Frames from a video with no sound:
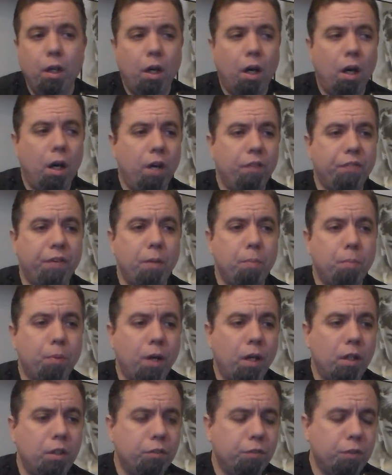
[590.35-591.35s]
If I'm
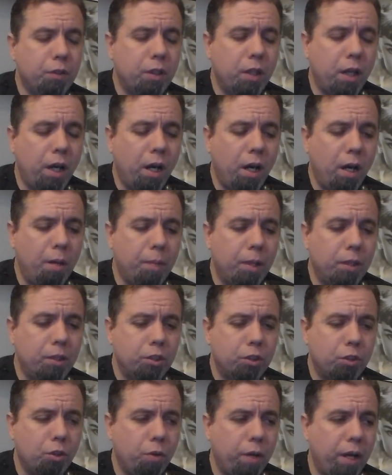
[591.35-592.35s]
pressed for time, I
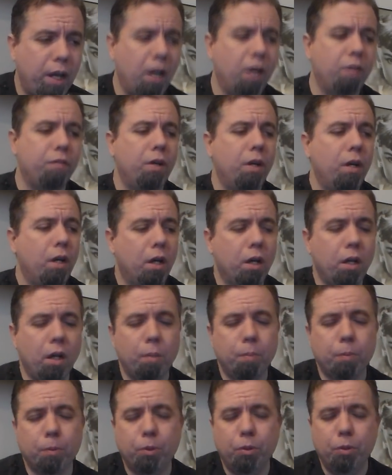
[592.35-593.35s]
just don't have an
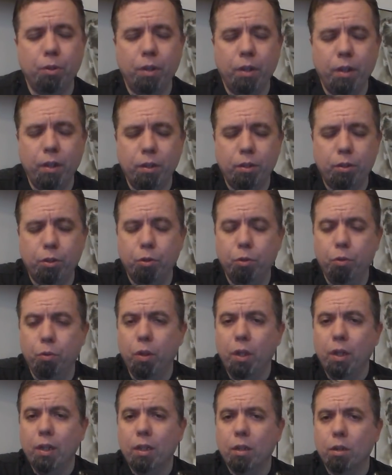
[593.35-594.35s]
opportunity to
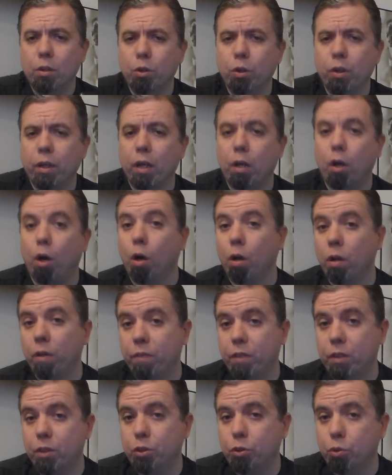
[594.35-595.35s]
look at all of
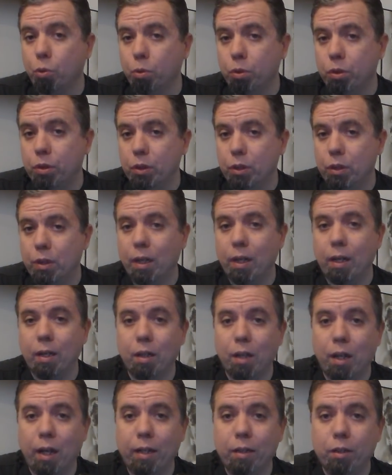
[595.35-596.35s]
the sources that I'd
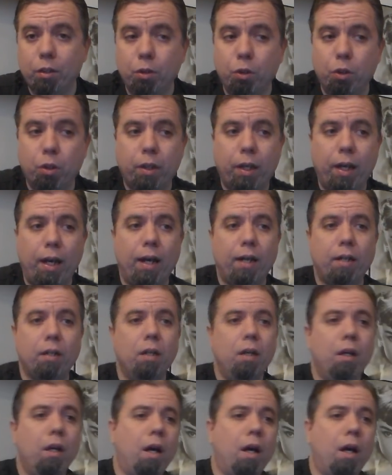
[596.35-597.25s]
like to look at.